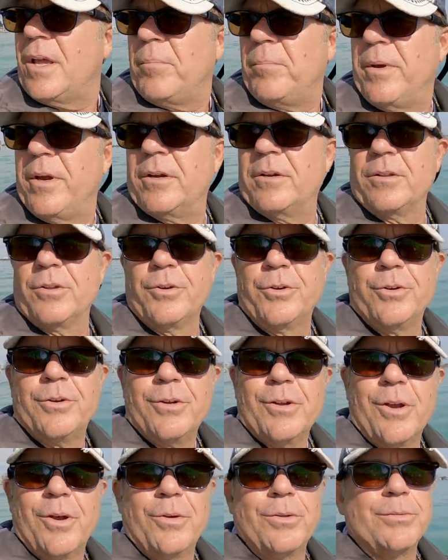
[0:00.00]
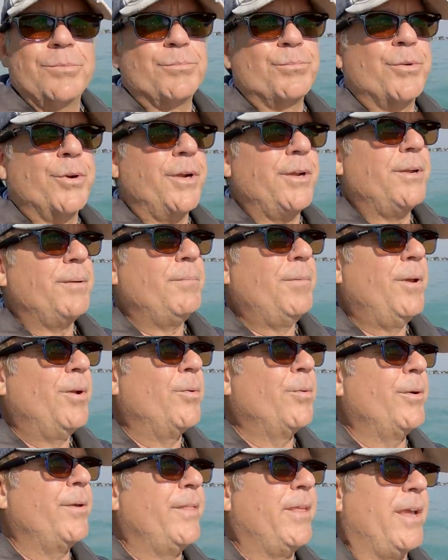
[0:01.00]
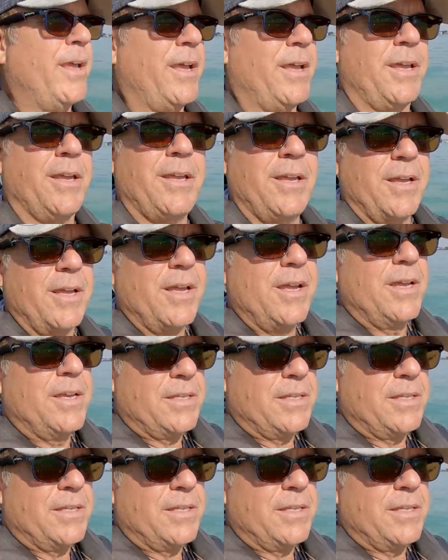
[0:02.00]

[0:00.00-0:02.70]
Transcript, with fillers: Mirror Lure Golden Brim with a